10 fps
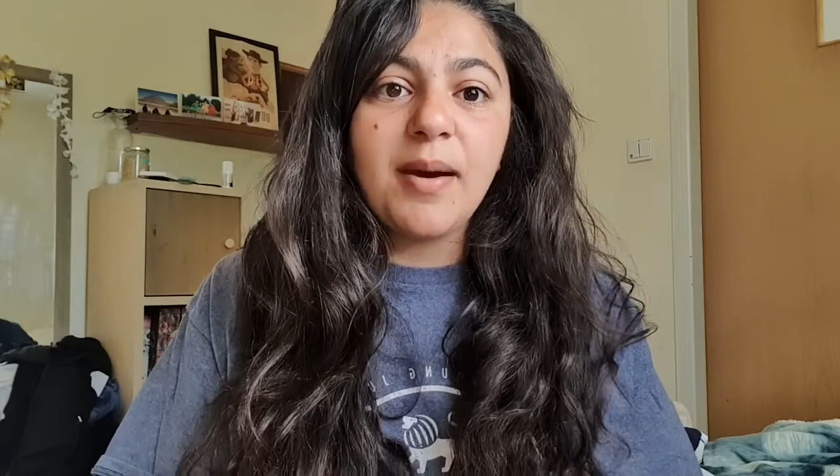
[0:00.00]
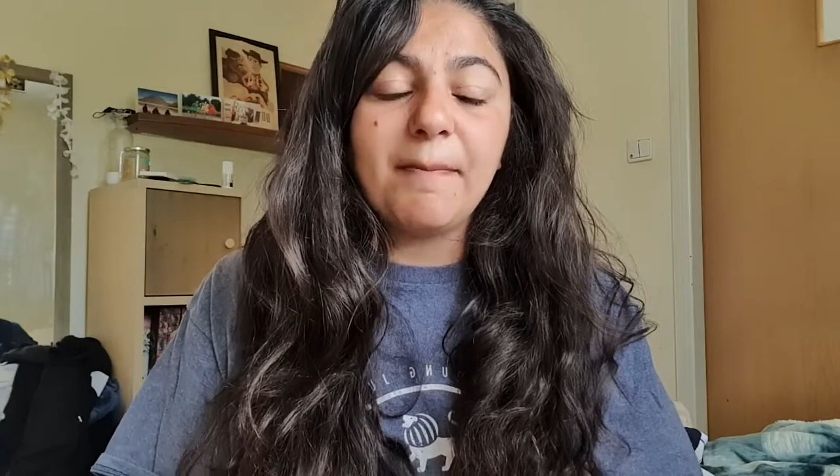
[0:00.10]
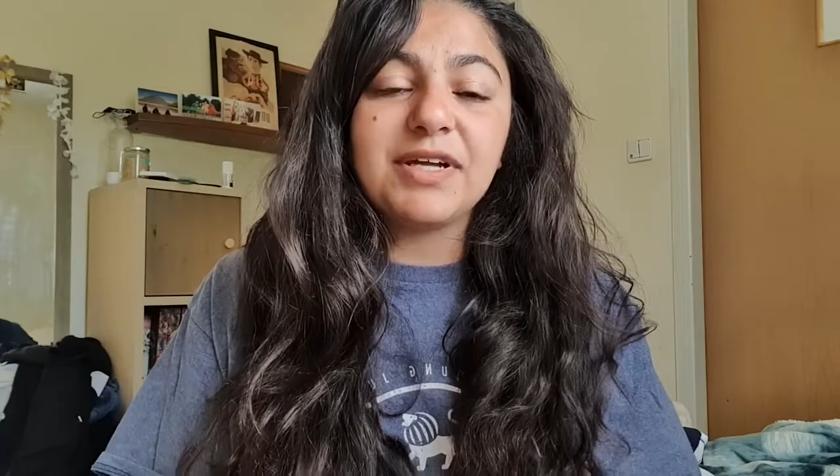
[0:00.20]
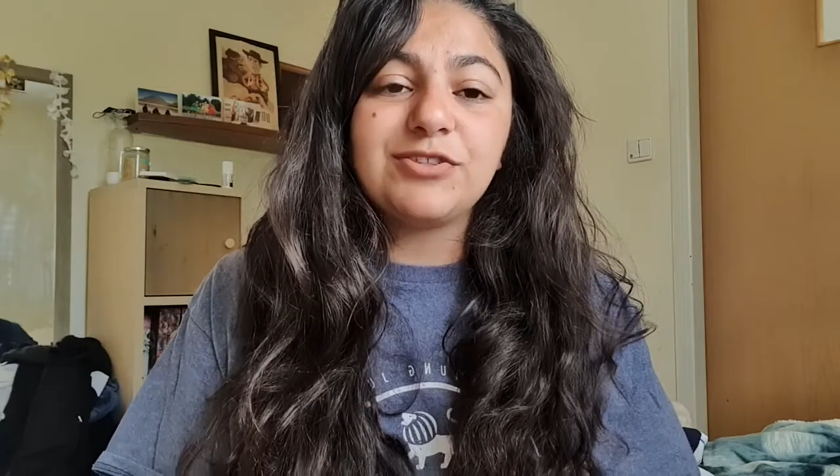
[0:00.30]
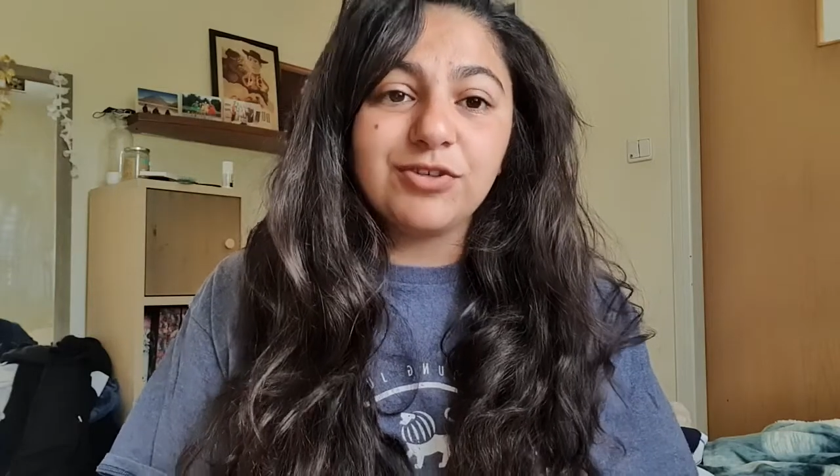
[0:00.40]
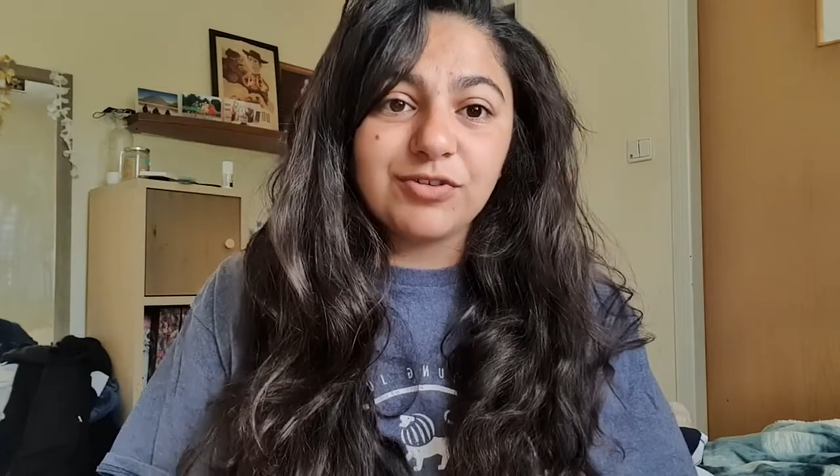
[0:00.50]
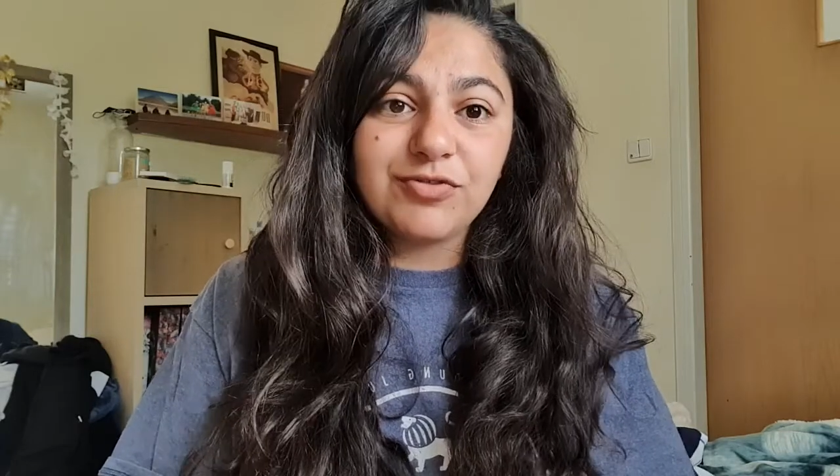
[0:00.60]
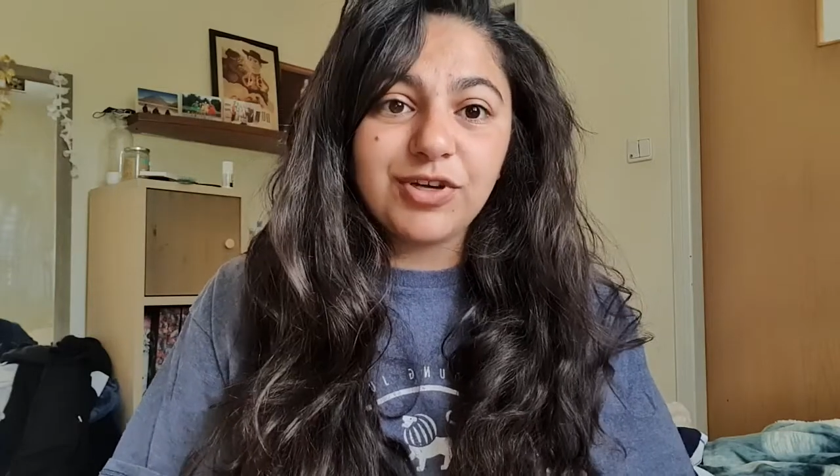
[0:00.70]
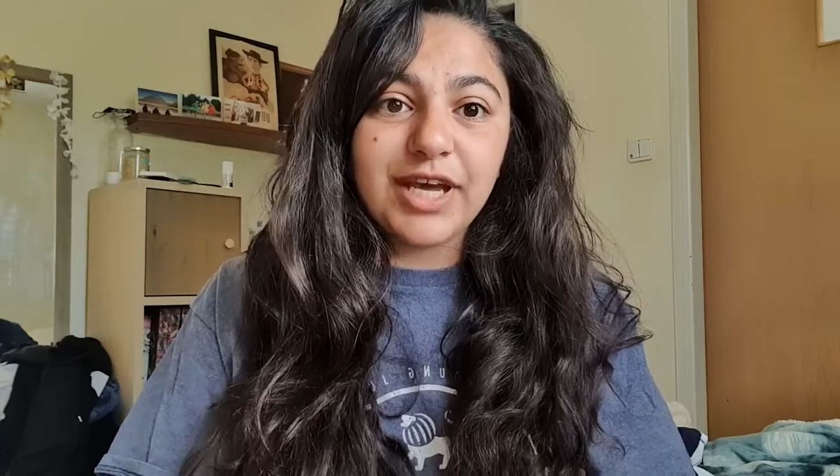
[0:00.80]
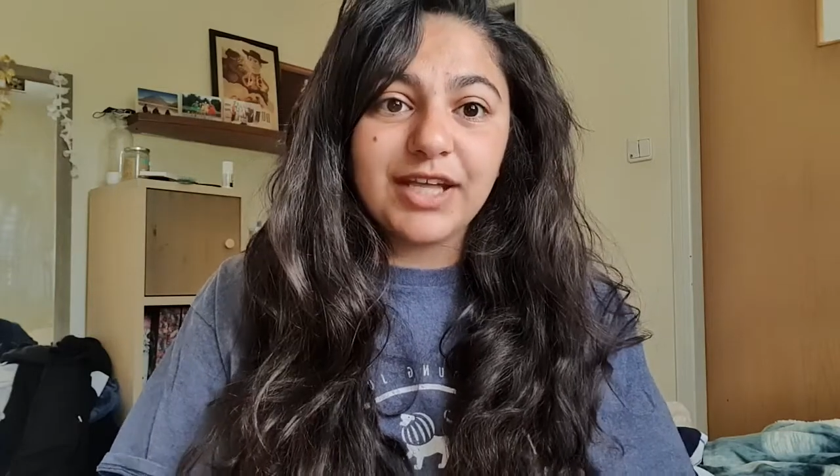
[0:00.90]
but don't
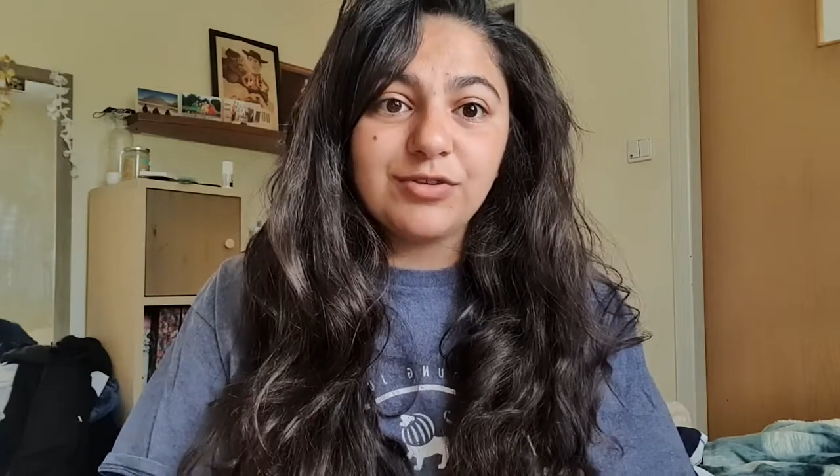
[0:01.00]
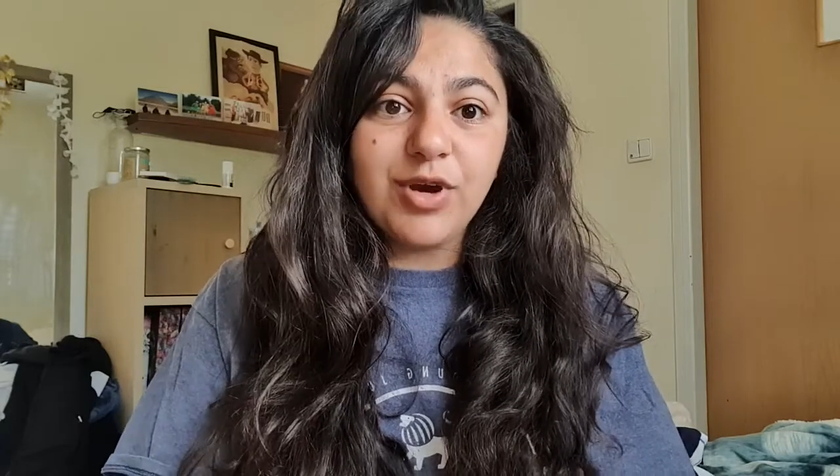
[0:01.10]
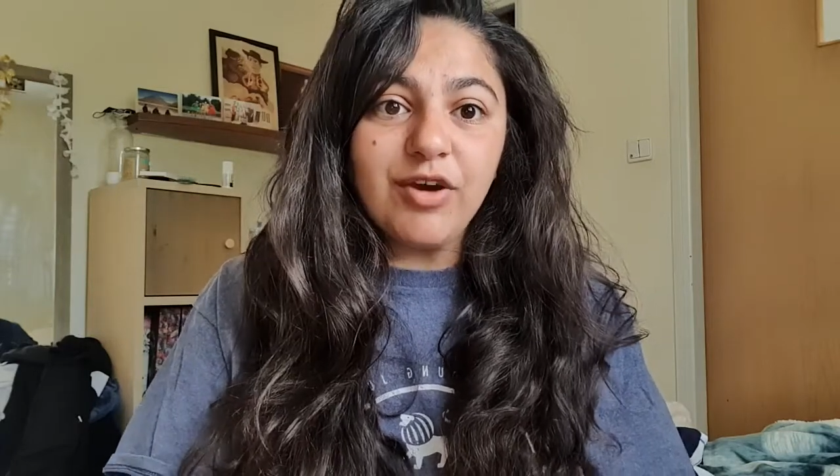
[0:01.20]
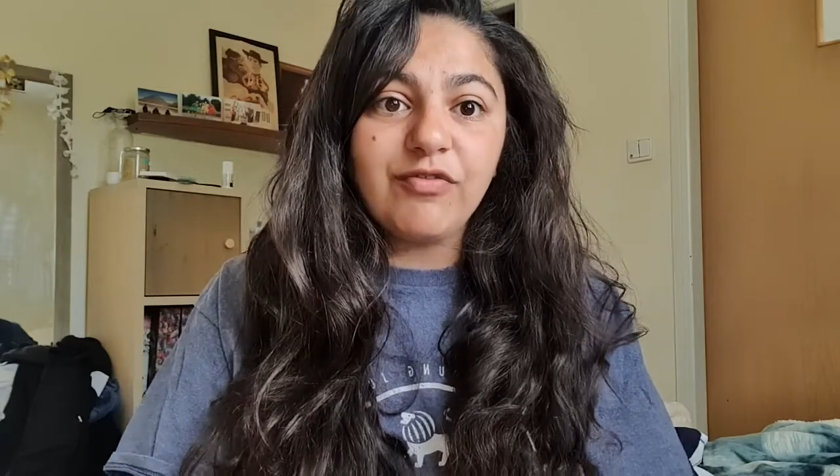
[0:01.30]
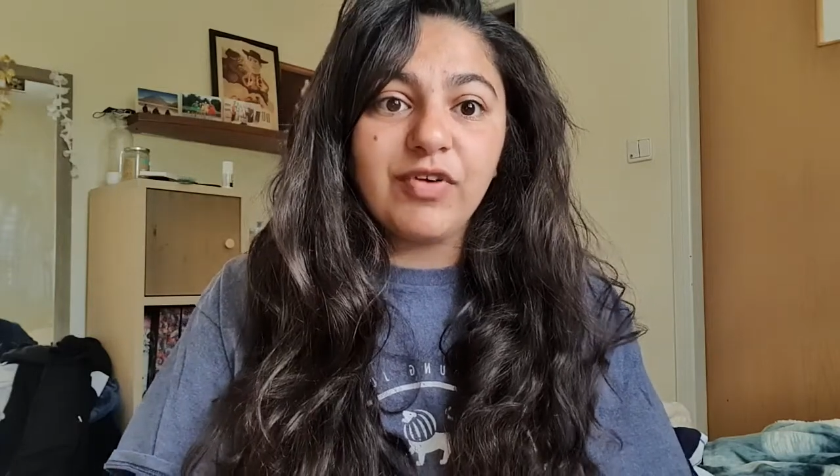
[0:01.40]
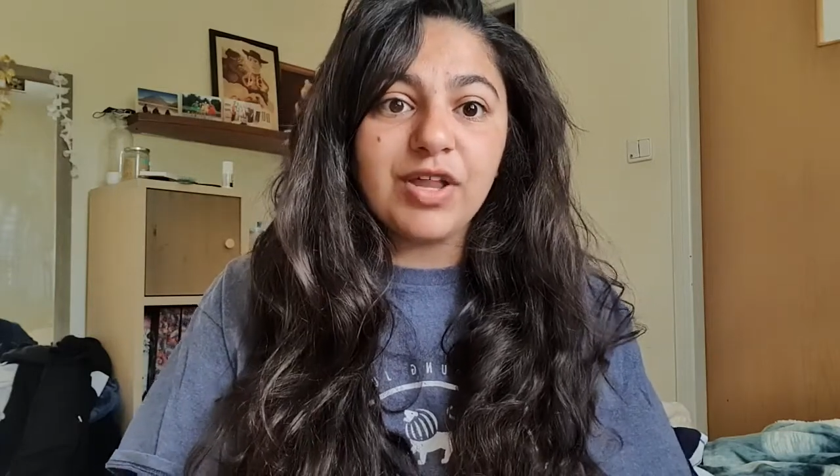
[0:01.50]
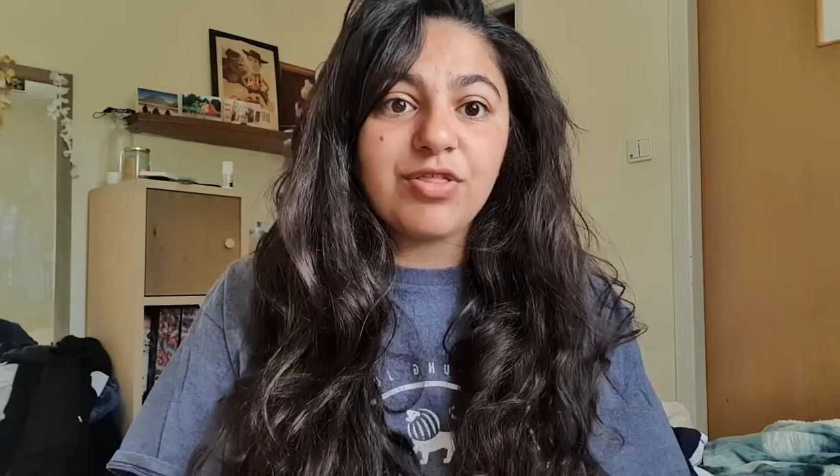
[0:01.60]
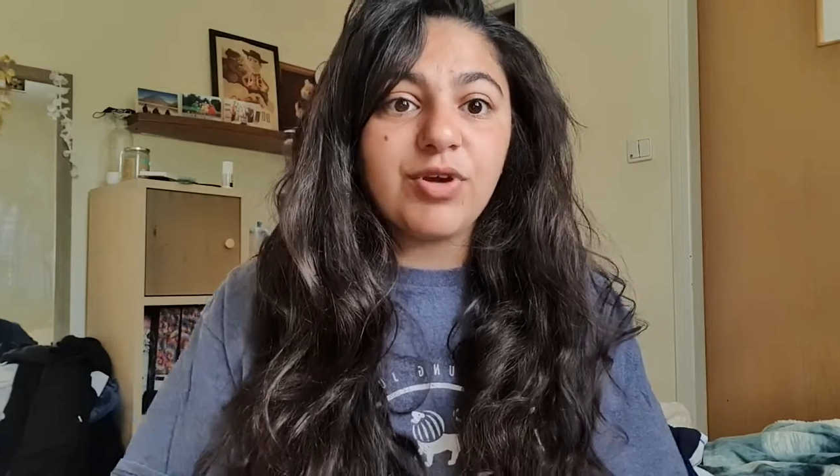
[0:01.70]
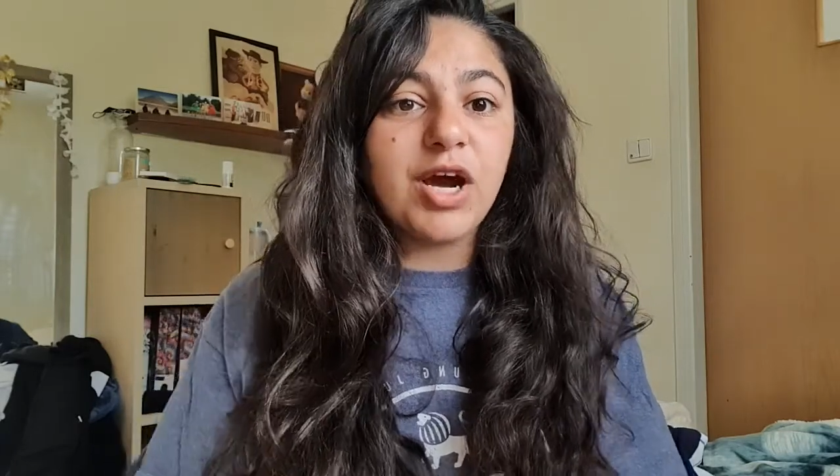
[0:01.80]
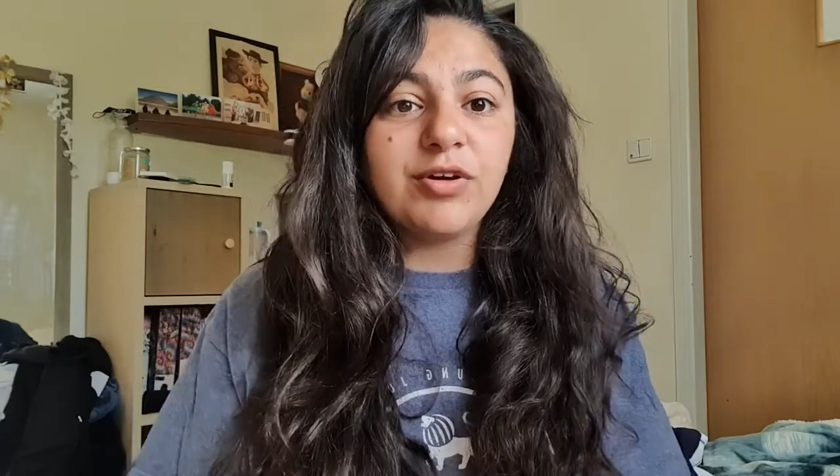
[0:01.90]
forget to have fun
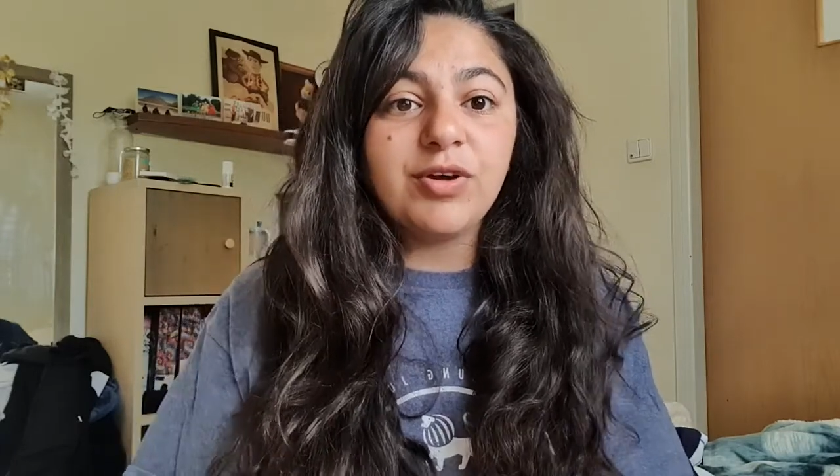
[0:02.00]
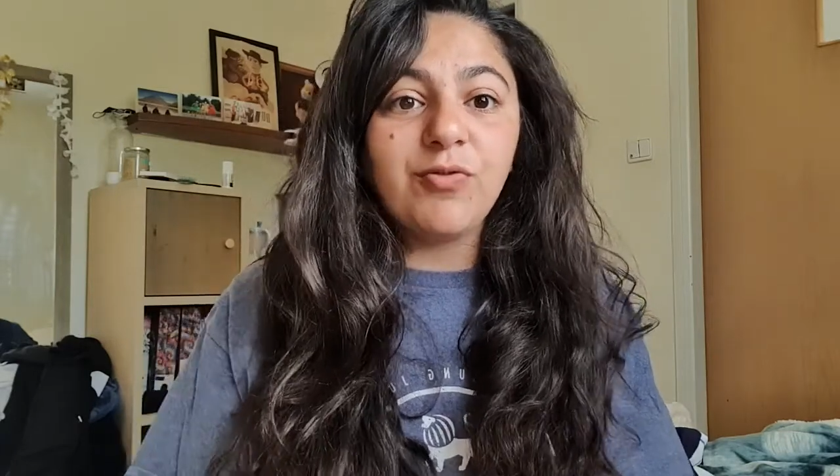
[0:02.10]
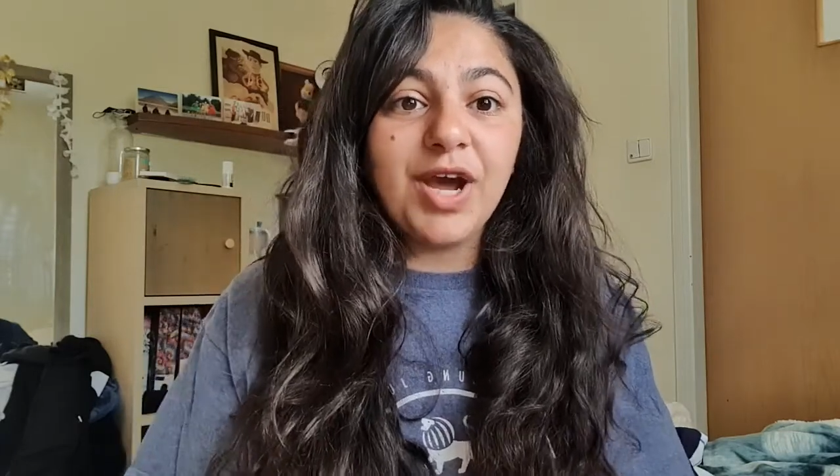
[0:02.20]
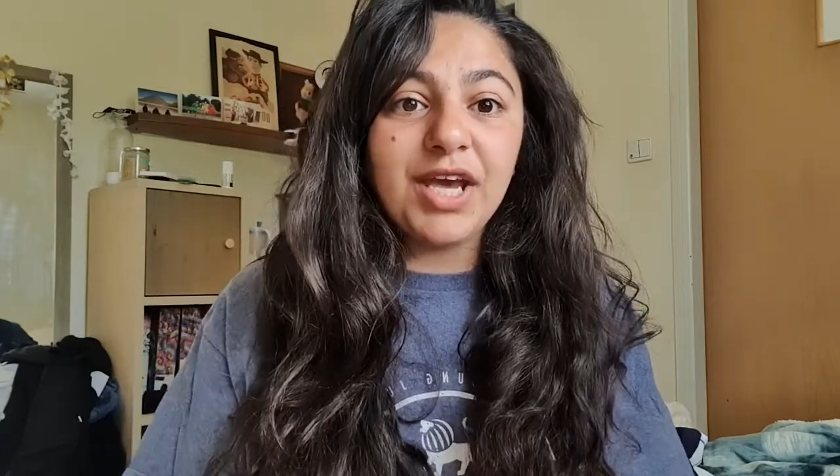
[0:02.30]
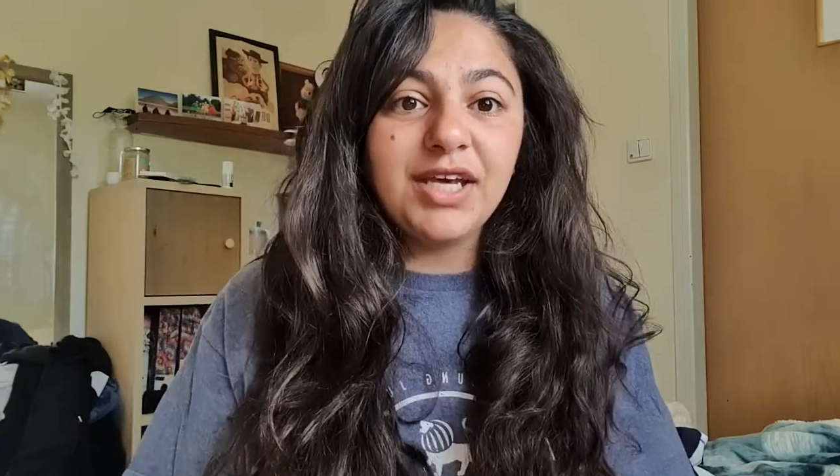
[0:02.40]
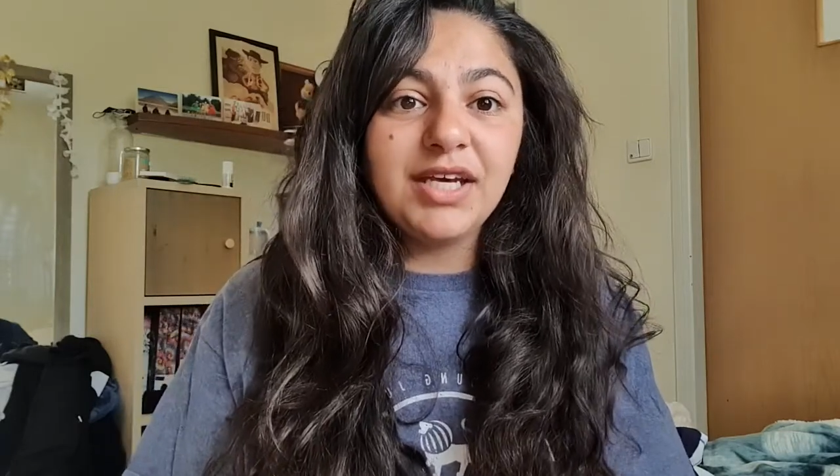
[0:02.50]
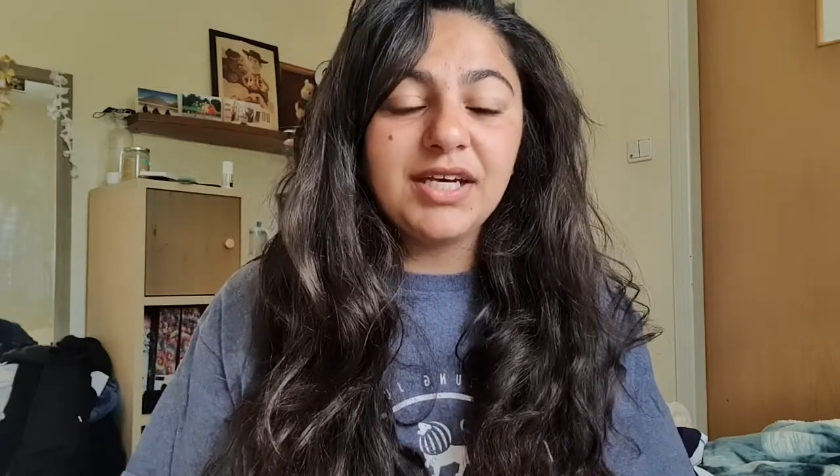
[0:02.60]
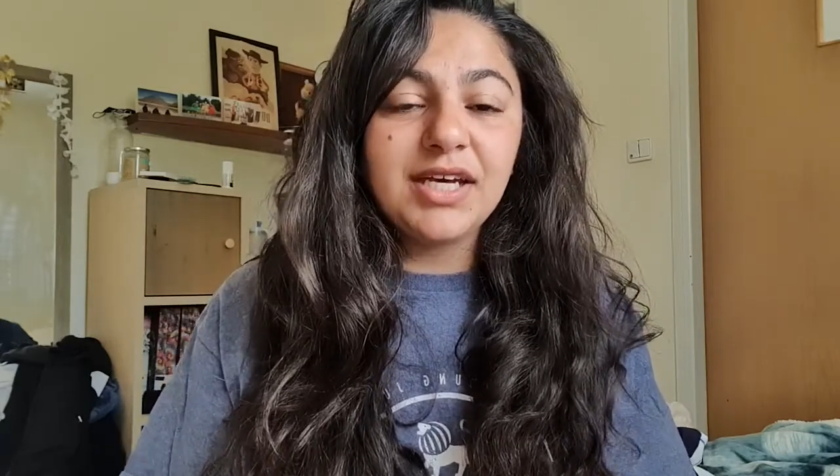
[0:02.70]
throughout the way